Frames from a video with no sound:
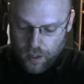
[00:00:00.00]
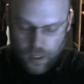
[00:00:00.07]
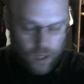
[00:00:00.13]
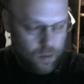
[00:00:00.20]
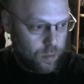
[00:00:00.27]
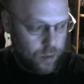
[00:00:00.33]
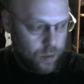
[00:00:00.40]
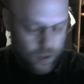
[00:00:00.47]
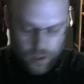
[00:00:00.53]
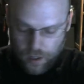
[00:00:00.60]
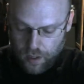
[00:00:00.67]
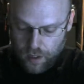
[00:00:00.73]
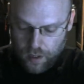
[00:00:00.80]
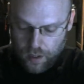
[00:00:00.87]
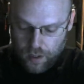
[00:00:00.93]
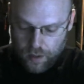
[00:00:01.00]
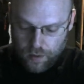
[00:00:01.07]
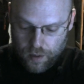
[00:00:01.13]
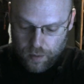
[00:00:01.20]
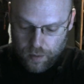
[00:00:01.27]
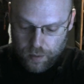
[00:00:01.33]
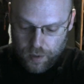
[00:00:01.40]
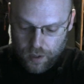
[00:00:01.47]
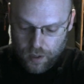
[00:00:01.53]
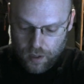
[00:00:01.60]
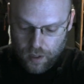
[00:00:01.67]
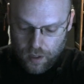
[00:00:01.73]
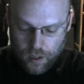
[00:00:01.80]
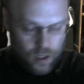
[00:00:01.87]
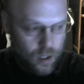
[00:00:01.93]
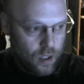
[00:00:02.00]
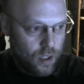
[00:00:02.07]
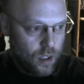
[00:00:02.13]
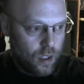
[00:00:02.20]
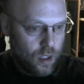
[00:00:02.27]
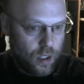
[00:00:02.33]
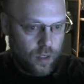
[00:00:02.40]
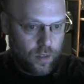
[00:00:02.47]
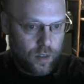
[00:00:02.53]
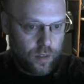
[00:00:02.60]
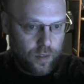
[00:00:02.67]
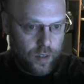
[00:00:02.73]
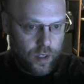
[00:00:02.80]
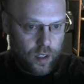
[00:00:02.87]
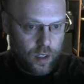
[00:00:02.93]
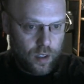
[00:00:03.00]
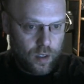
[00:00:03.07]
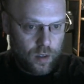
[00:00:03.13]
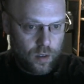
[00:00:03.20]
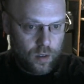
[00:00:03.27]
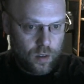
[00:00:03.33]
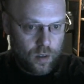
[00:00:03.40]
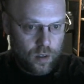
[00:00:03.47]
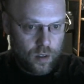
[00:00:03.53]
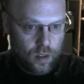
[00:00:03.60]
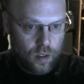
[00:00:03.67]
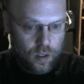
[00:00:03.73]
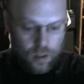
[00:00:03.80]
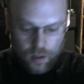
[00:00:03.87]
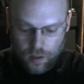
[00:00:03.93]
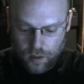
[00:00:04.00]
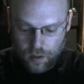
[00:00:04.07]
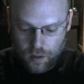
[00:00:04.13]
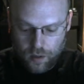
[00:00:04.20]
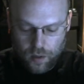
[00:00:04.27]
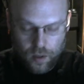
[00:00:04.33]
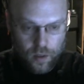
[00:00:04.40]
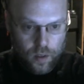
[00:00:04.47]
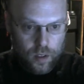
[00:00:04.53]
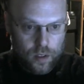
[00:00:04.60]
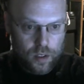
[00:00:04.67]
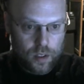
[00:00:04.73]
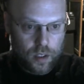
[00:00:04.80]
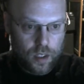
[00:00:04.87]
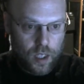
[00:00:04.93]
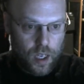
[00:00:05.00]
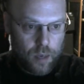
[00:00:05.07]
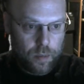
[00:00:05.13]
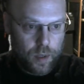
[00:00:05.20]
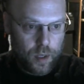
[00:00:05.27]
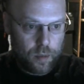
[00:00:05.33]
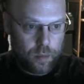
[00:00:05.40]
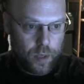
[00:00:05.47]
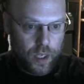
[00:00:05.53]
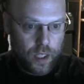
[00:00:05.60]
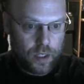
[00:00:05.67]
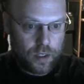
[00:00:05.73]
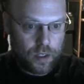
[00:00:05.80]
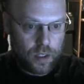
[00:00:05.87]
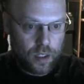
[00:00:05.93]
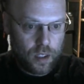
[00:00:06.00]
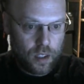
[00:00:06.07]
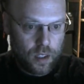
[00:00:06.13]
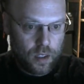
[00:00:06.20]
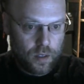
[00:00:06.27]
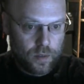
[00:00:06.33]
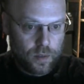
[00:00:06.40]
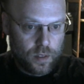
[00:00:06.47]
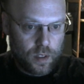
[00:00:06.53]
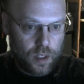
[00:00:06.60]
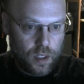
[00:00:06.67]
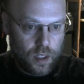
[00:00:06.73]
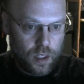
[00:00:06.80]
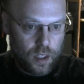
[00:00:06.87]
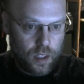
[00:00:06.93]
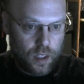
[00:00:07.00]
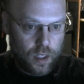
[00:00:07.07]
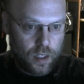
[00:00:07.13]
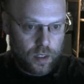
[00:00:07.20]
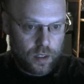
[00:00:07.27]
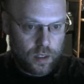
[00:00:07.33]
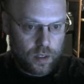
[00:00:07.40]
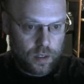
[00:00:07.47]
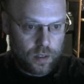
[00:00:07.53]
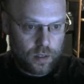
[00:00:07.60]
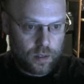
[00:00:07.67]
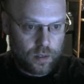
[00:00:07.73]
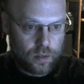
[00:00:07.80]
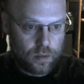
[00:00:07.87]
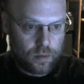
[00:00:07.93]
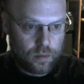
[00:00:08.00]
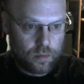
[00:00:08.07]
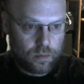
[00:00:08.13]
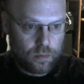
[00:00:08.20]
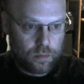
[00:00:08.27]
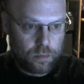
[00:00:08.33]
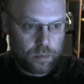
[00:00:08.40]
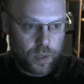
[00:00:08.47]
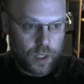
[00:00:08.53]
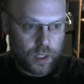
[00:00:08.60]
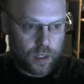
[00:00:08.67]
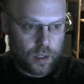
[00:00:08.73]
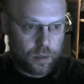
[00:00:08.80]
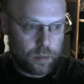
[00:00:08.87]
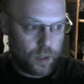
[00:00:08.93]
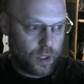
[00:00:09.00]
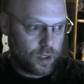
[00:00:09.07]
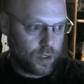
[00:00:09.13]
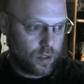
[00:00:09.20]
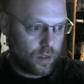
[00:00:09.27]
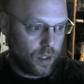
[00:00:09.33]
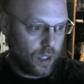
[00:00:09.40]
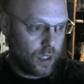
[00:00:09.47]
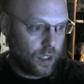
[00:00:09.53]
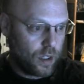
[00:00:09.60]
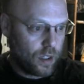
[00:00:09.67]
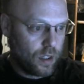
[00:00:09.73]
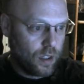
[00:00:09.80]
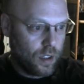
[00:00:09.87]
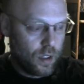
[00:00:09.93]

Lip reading: I will put it in the description of the video so you can just copy and paste this big expression right here,